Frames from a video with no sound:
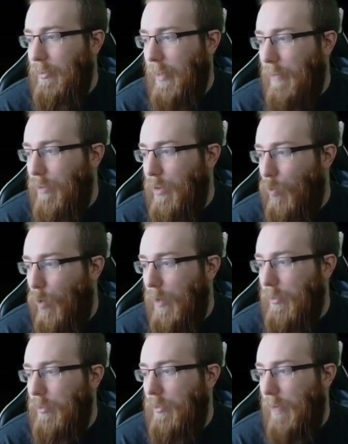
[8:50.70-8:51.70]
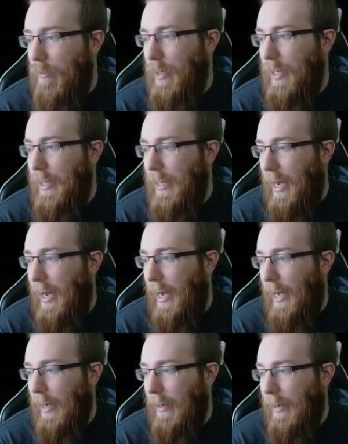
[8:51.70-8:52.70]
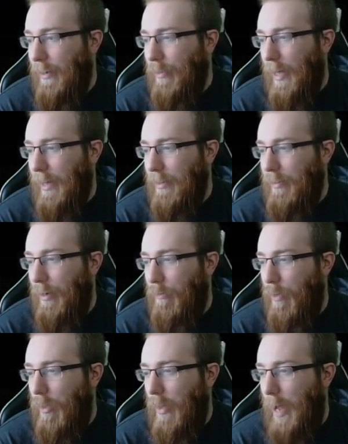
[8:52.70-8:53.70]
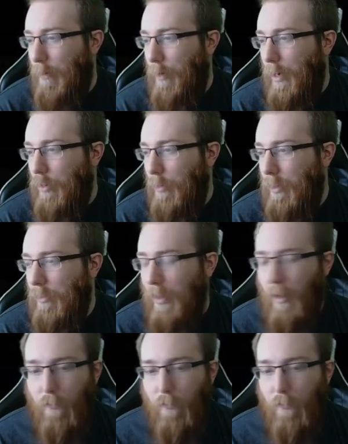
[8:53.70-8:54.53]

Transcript: 71, 79. I don't think I can sell it for that much. I'm going to